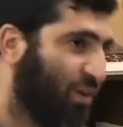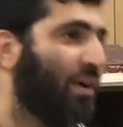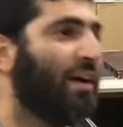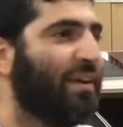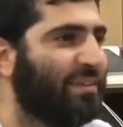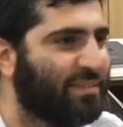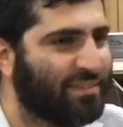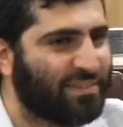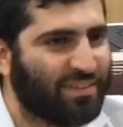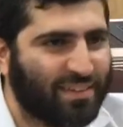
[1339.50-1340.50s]
Kohen.
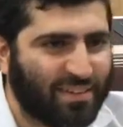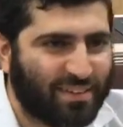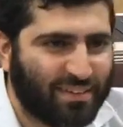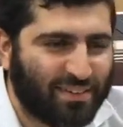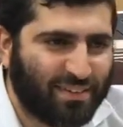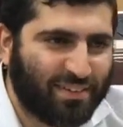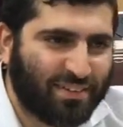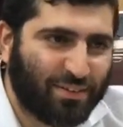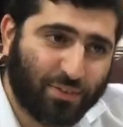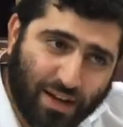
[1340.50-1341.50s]

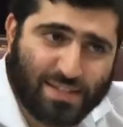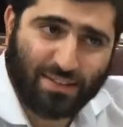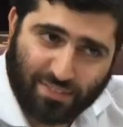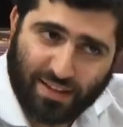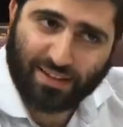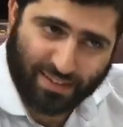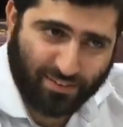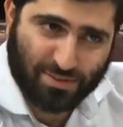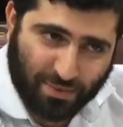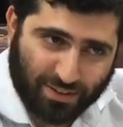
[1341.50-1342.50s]
You guys have a lot of
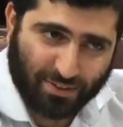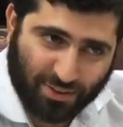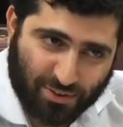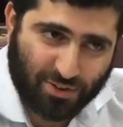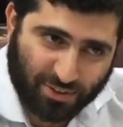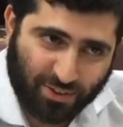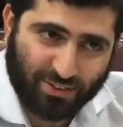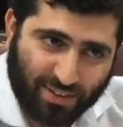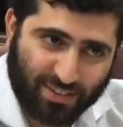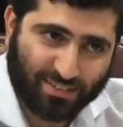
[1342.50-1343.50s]
gifts, by the way. You should know
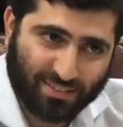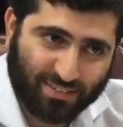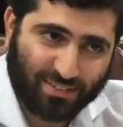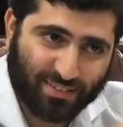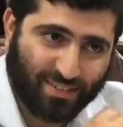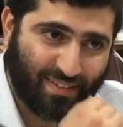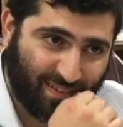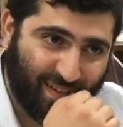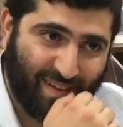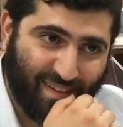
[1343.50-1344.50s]
that.
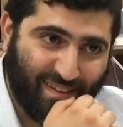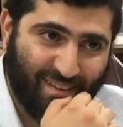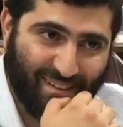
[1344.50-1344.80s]
Yeah.